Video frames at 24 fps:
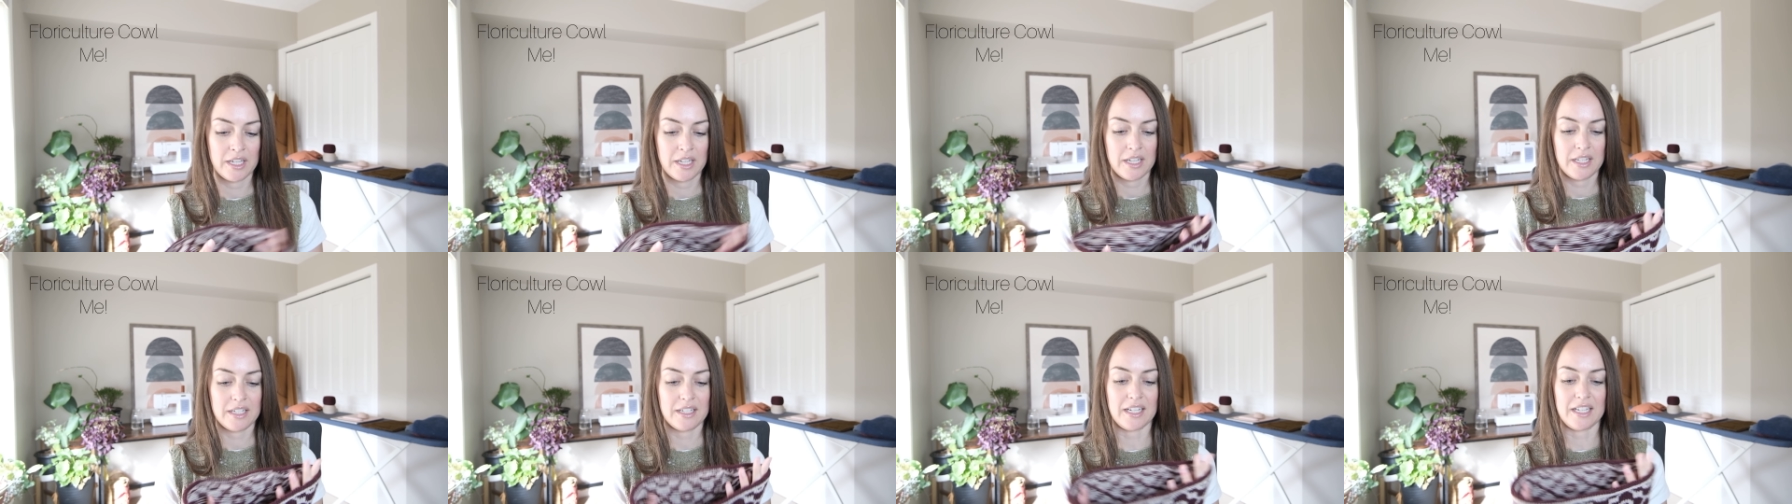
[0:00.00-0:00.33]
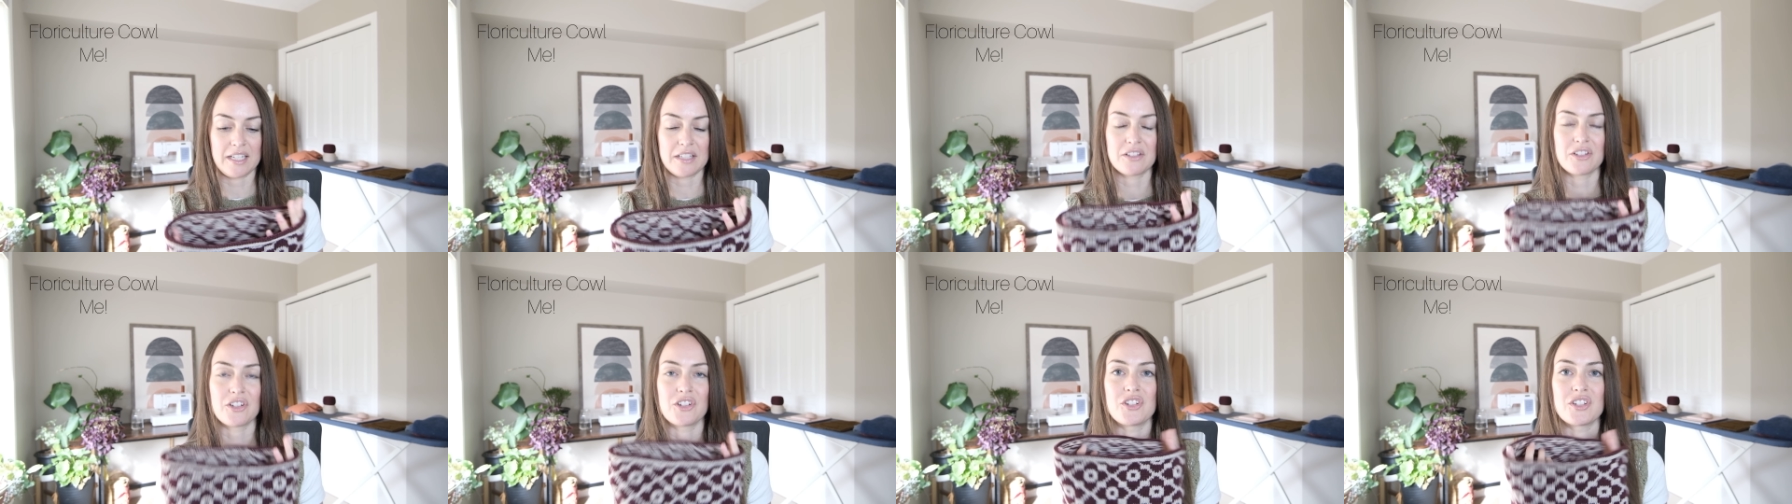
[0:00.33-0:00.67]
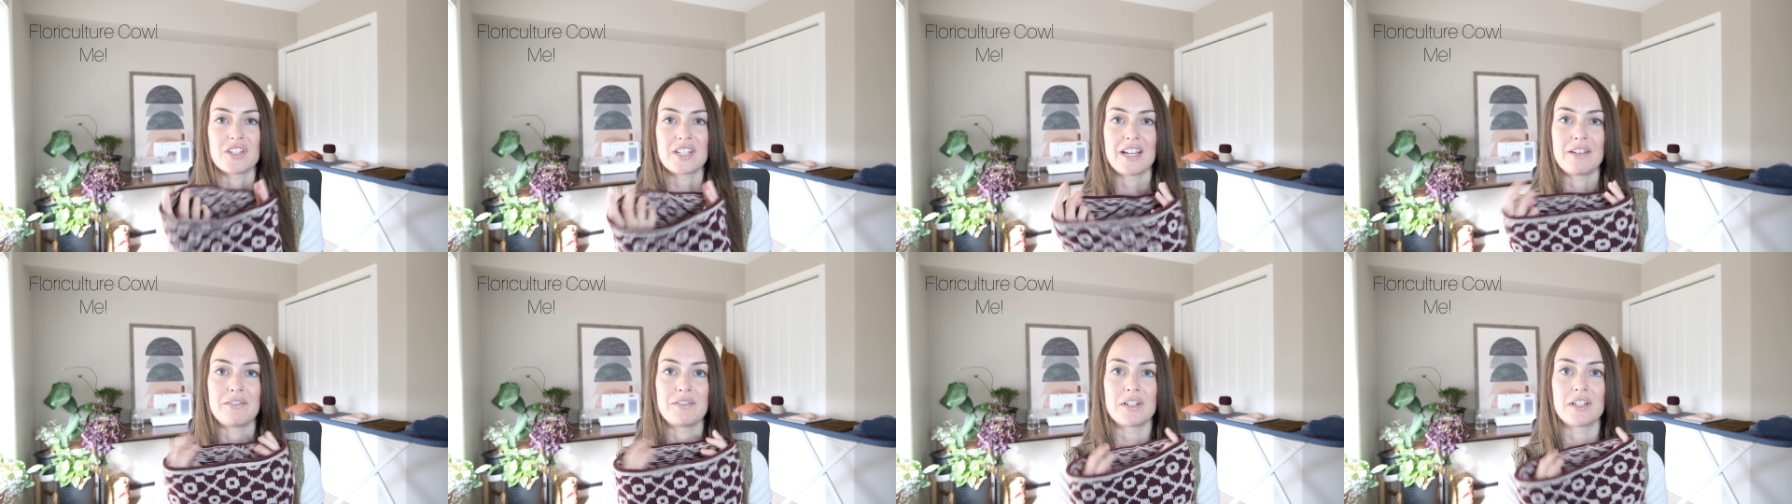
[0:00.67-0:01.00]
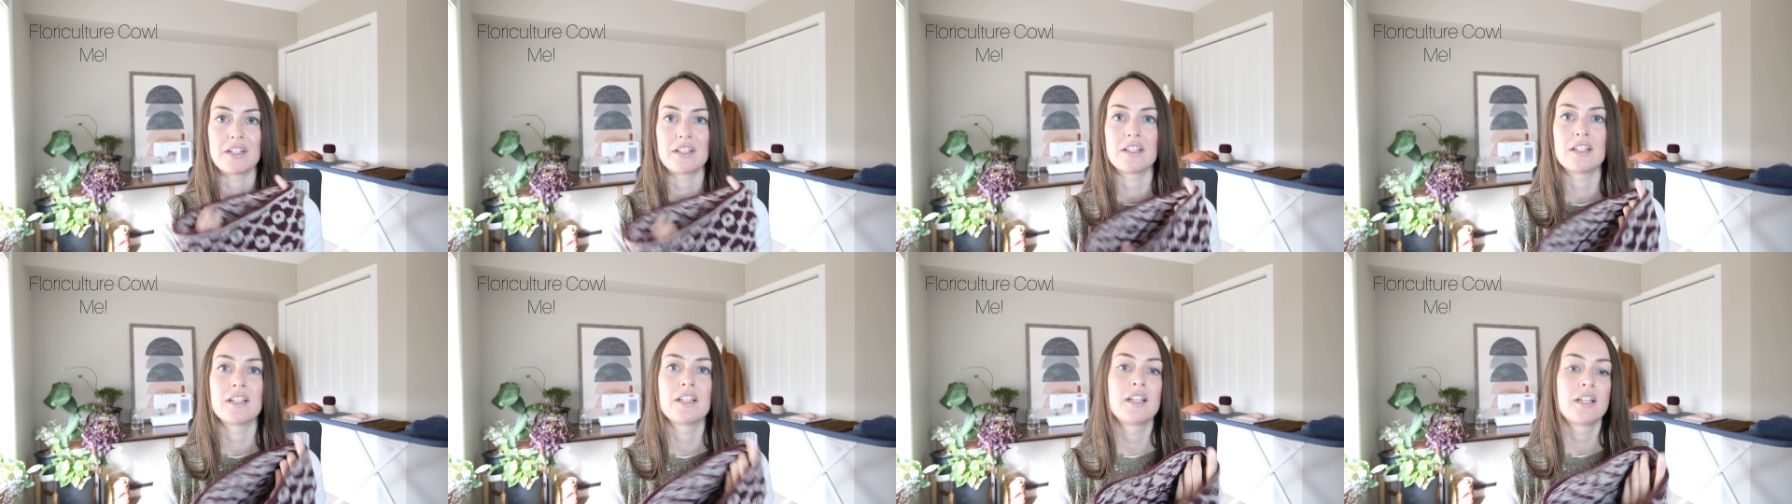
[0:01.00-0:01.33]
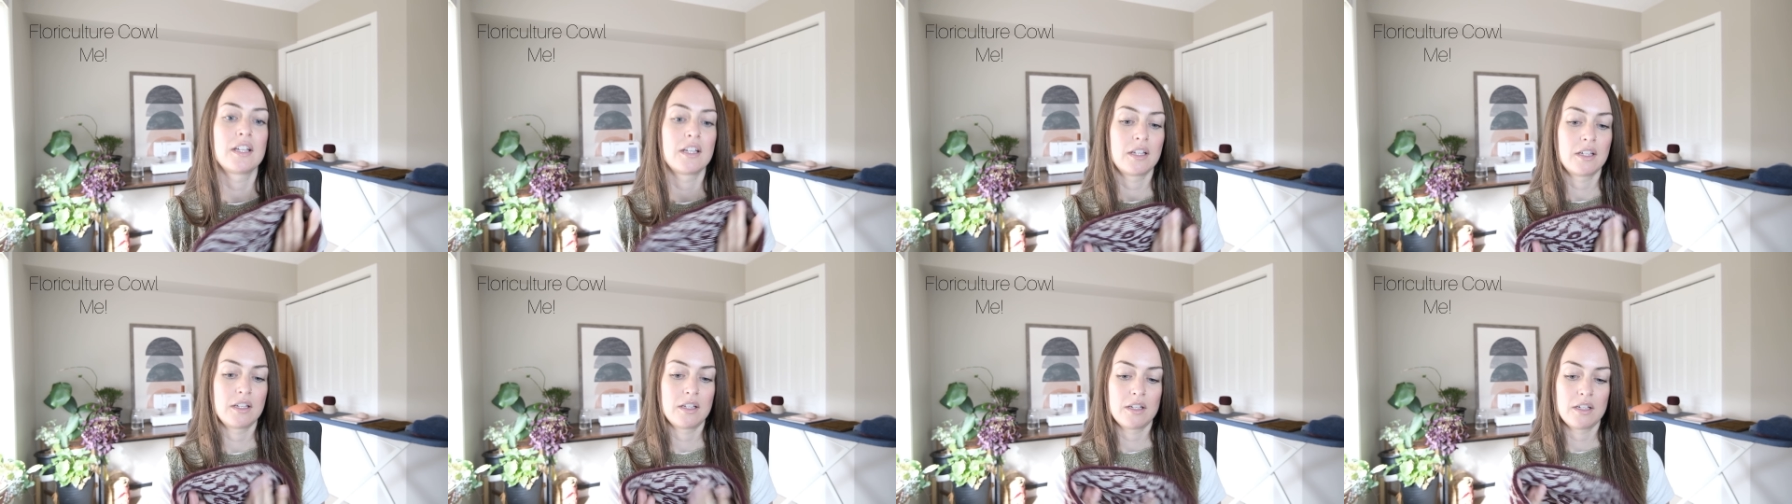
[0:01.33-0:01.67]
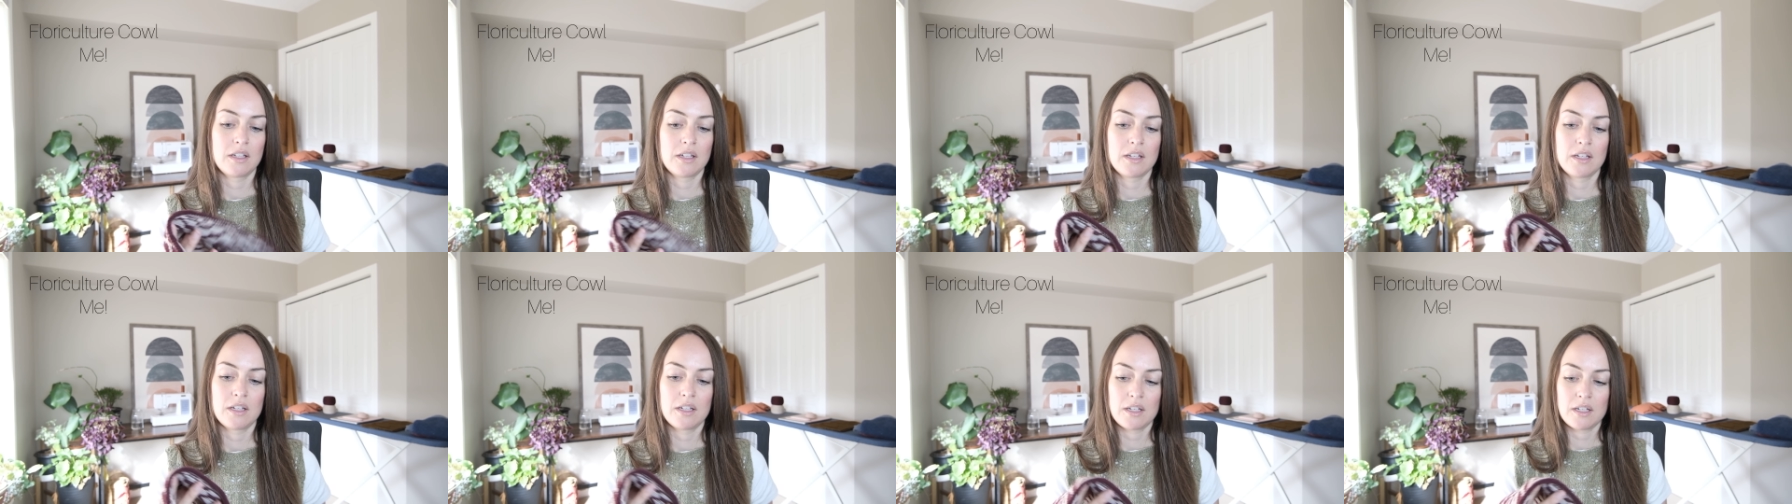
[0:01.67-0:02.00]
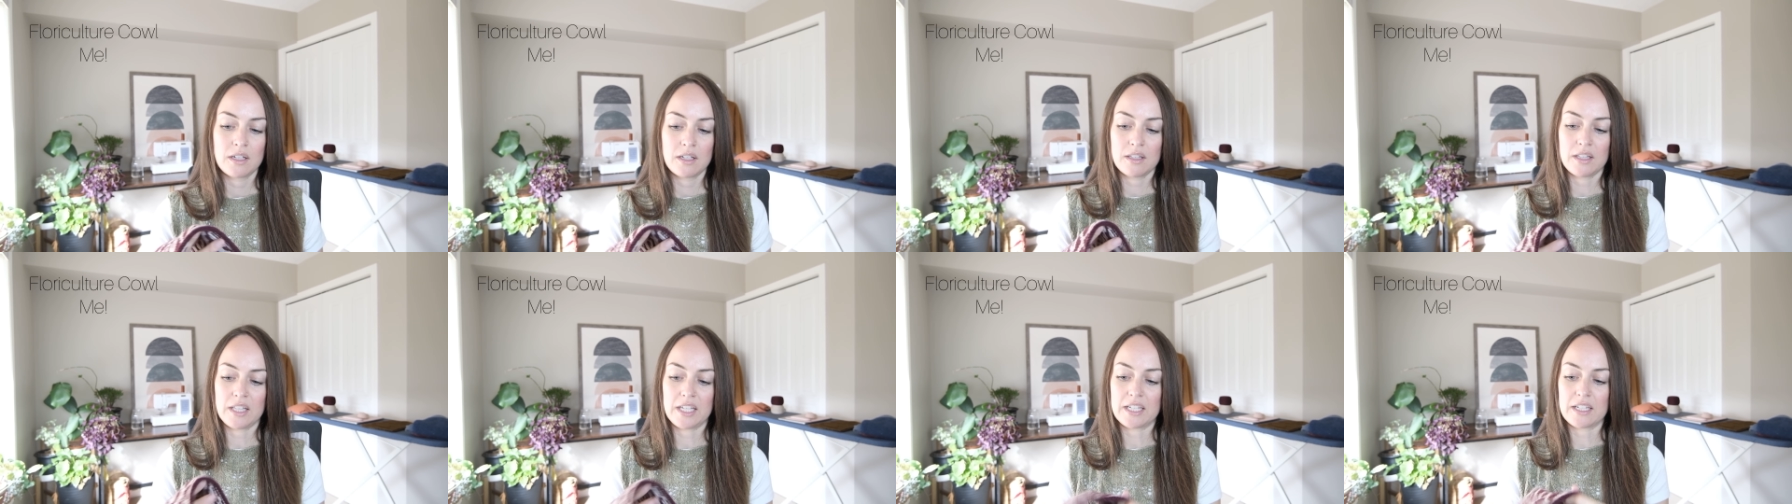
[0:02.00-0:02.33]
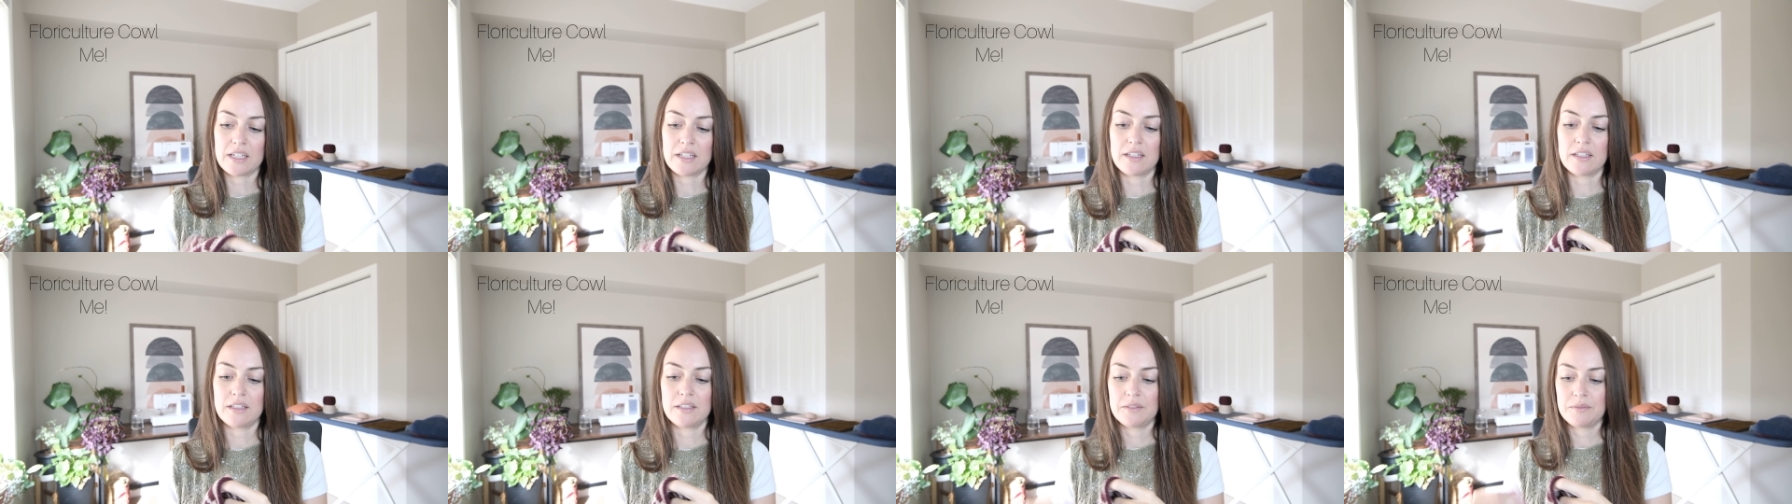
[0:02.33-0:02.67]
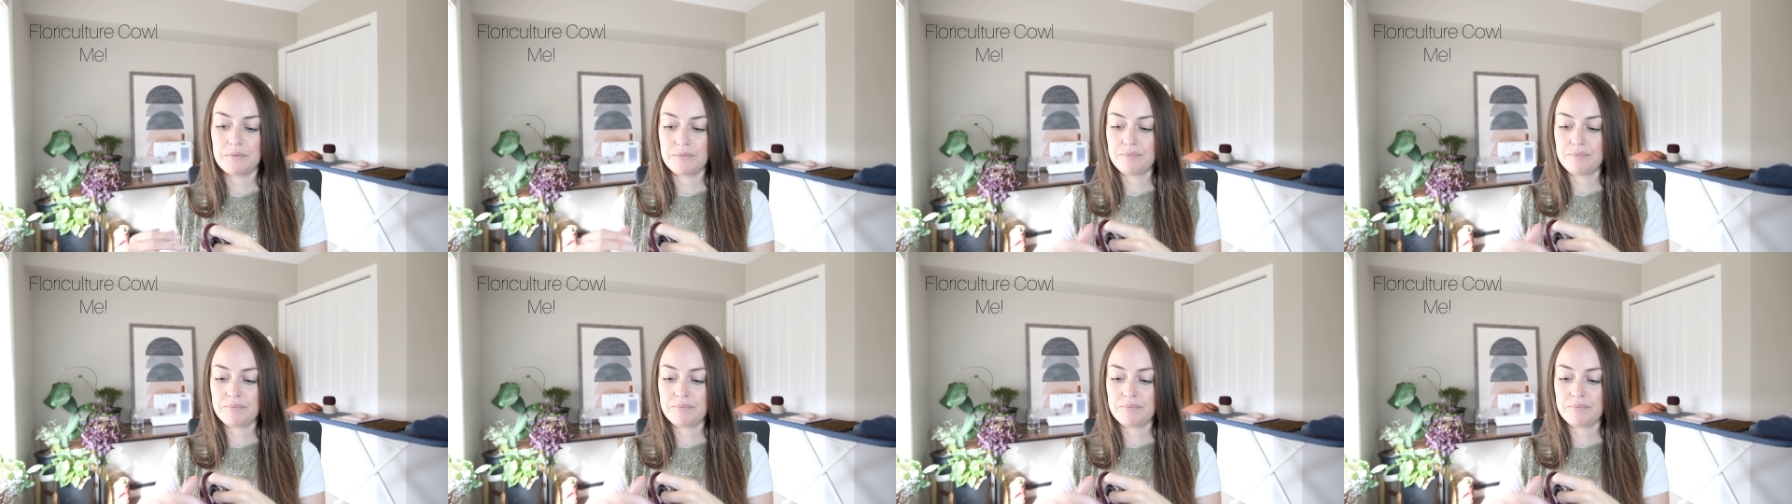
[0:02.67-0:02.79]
nice to just have a like a